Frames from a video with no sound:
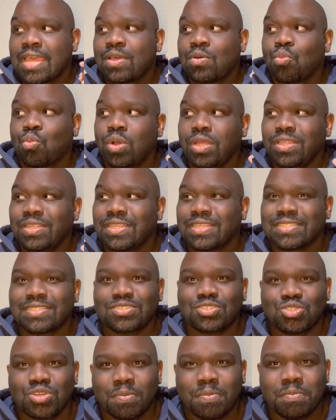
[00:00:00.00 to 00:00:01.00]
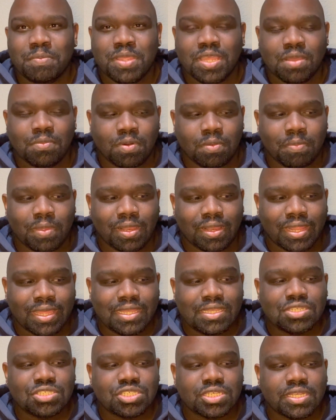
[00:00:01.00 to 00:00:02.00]
What is tripping me up with
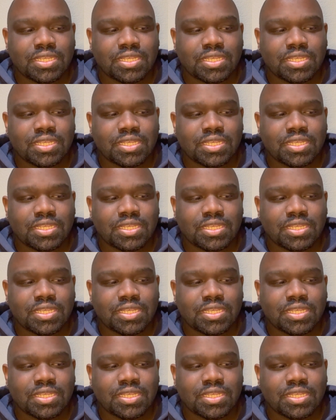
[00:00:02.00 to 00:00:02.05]
Malaysia